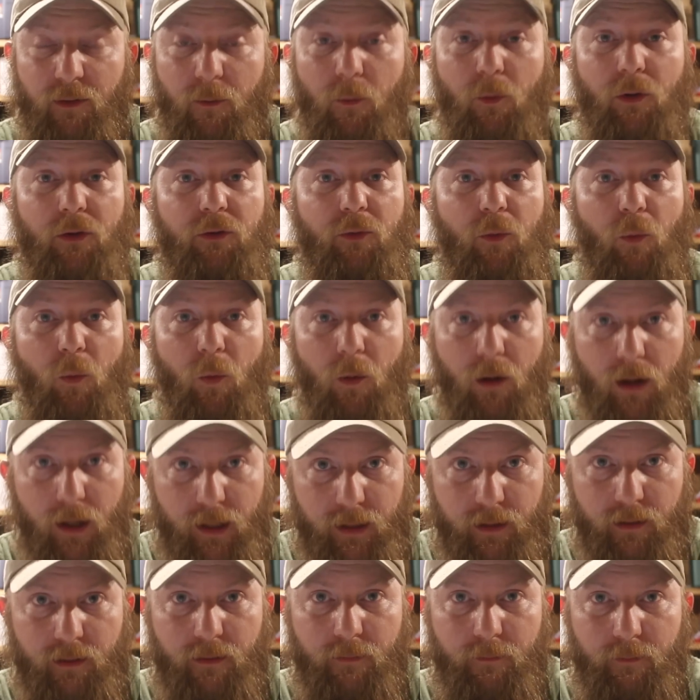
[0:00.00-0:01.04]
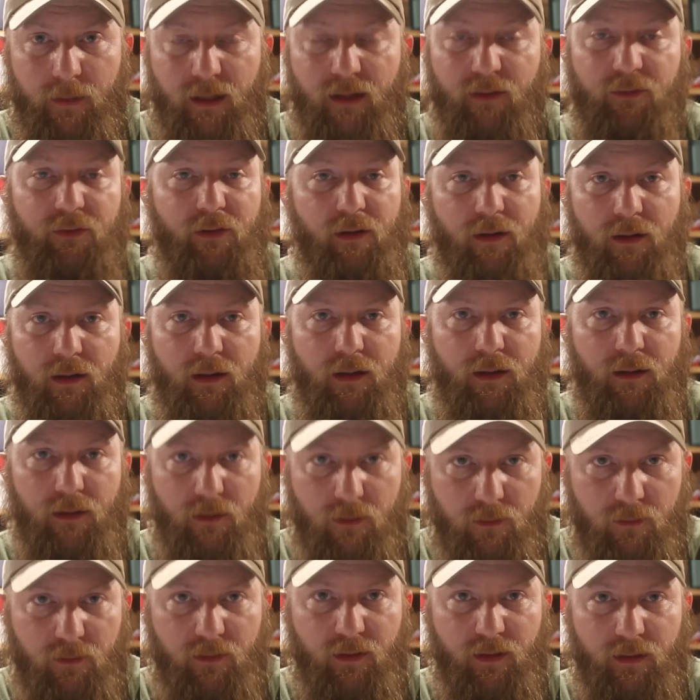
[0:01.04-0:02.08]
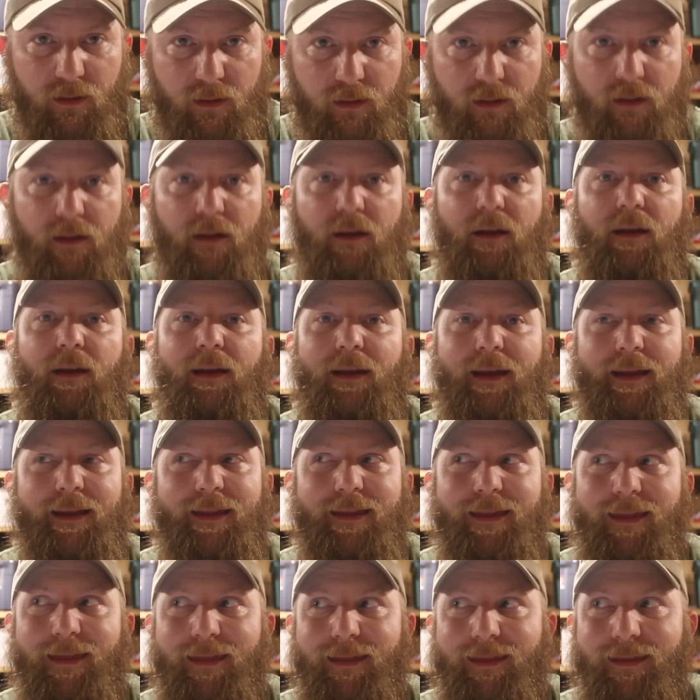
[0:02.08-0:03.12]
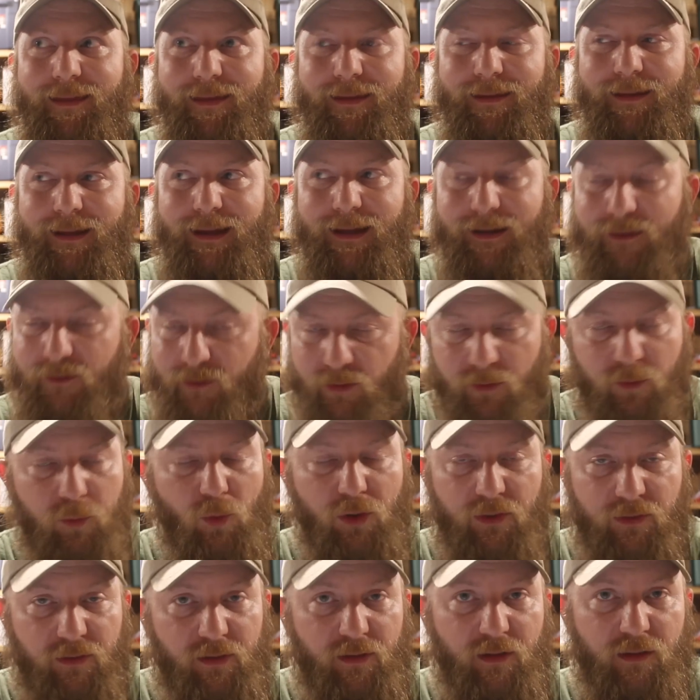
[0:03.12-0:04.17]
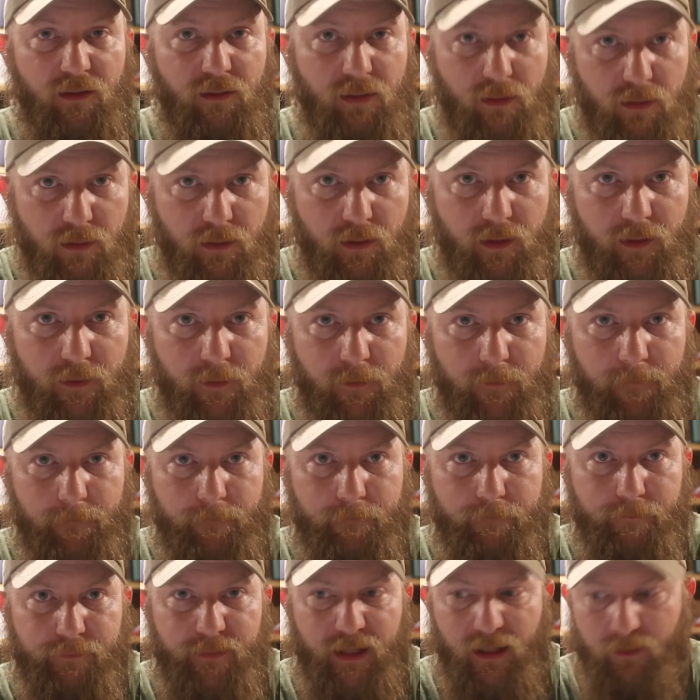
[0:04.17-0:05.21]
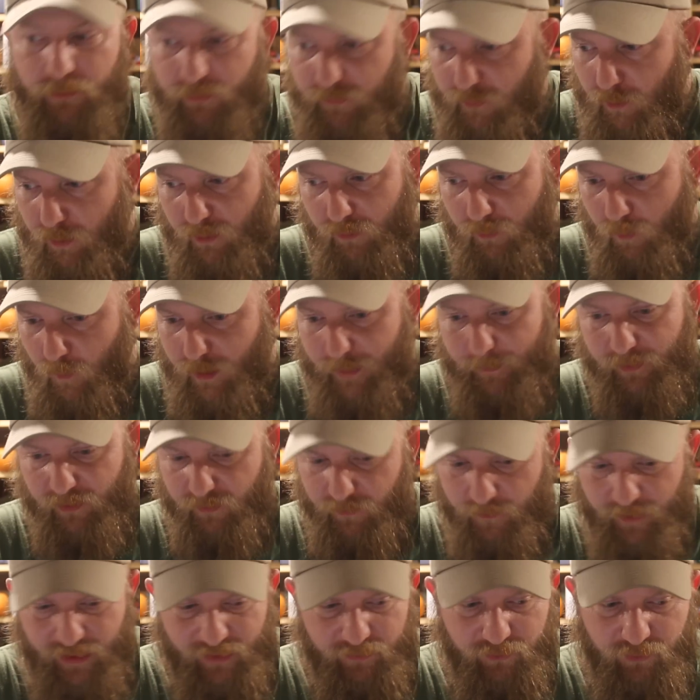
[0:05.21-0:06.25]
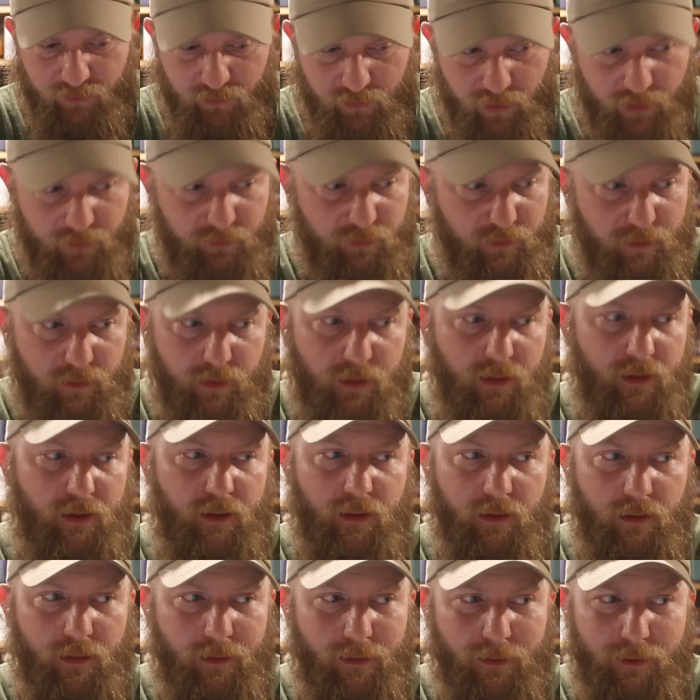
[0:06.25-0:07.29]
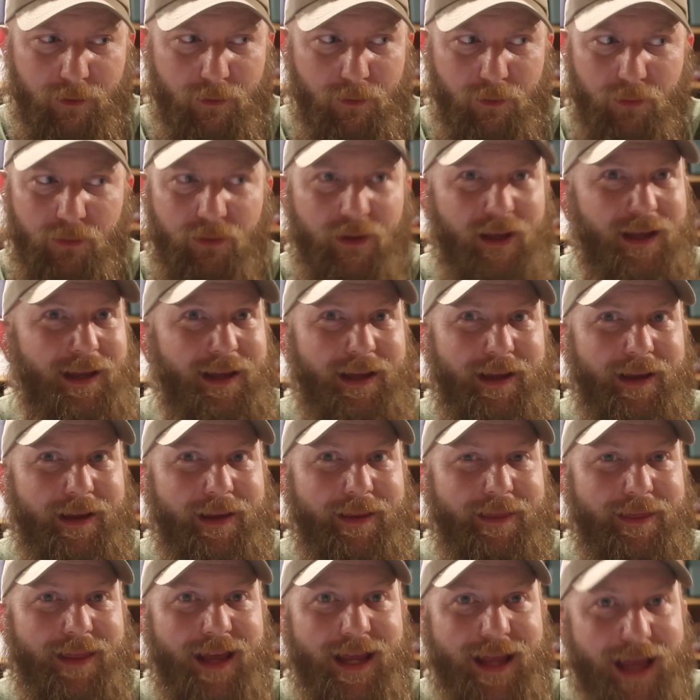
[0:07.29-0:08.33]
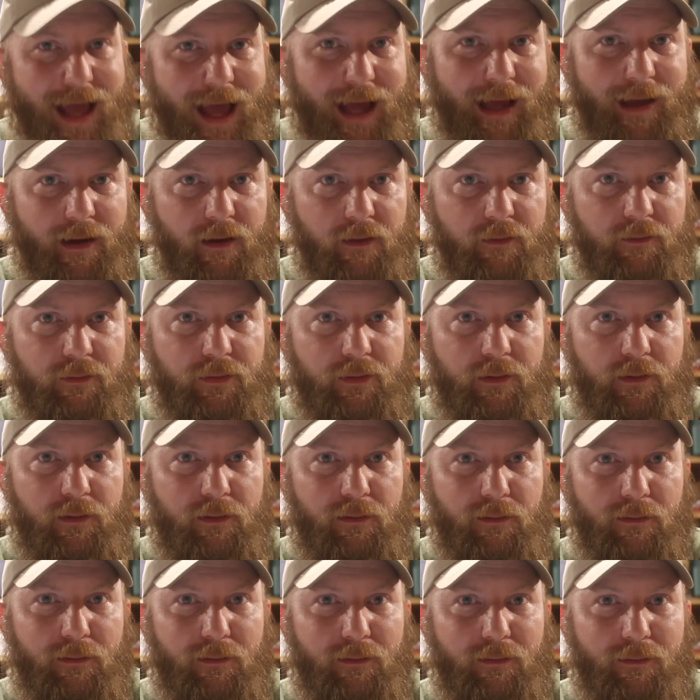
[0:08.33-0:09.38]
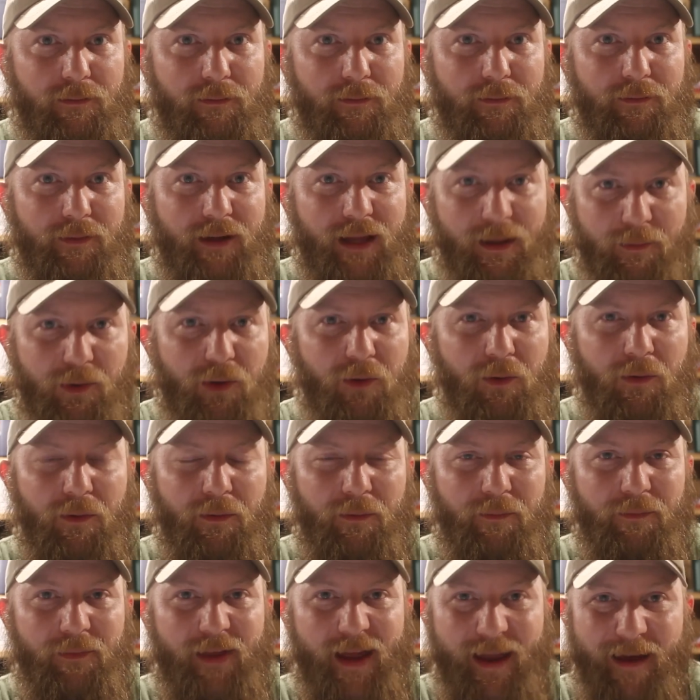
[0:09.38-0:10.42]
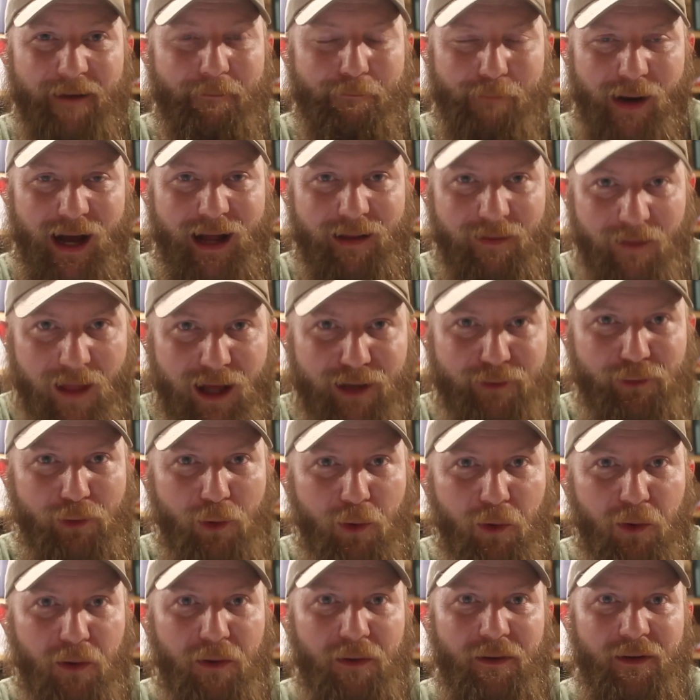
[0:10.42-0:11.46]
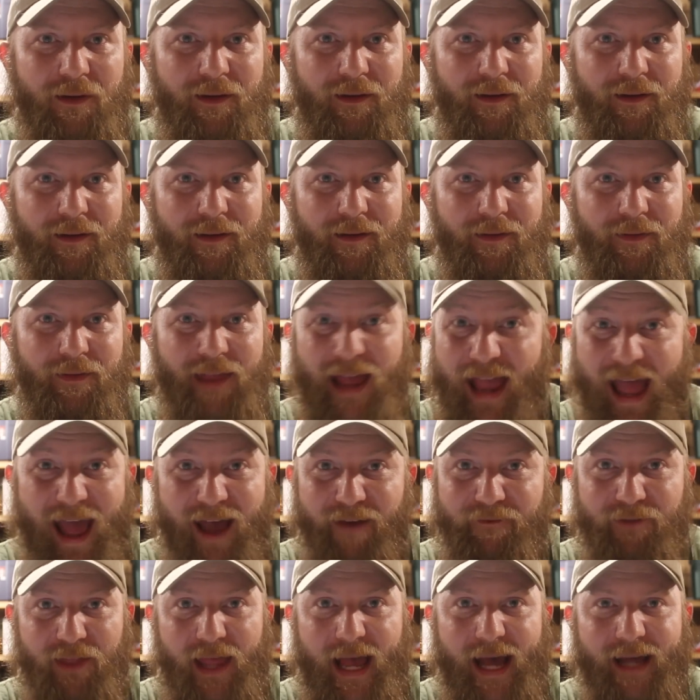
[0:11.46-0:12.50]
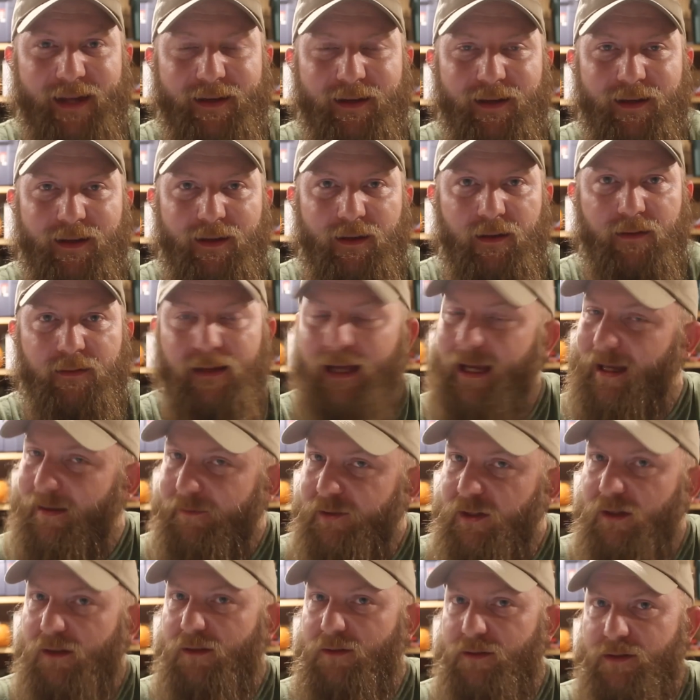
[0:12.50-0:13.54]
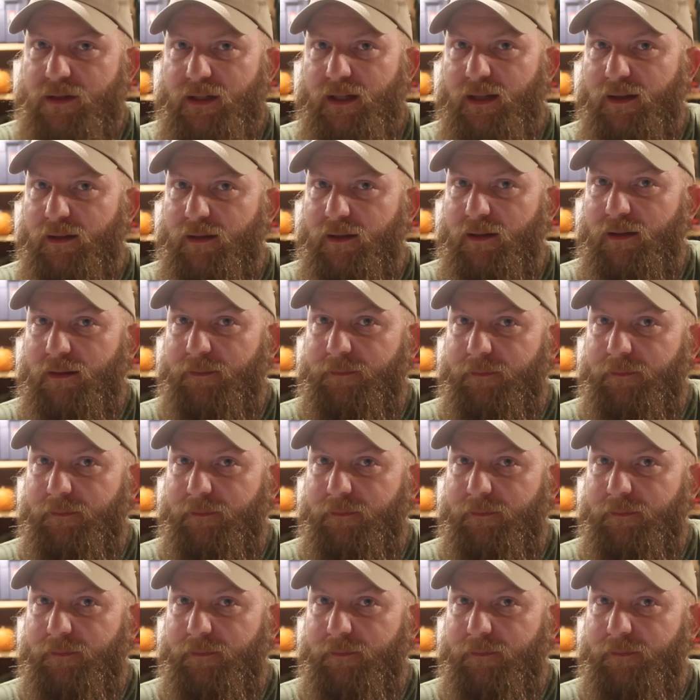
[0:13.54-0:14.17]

that wants one, because they're going to use it. He just wants a deterrent. Now, as far as weapons of mass destruction goes, they have chemical. They have biological. They have that. They haven't used it.